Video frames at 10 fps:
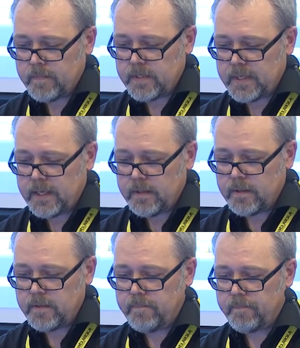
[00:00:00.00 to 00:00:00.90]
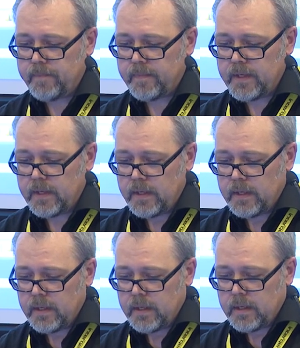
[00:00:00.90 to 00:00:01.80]
Standard.
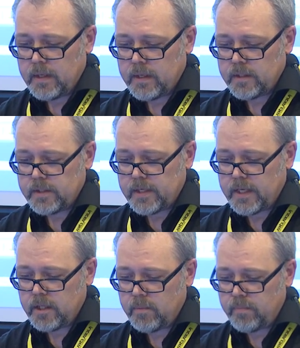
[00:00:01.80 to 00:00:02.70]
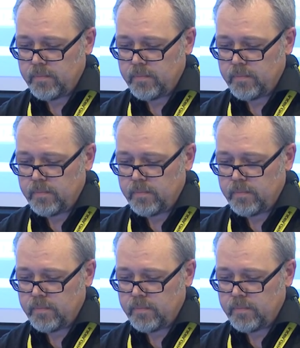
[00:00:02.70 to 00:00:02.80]
I'll say the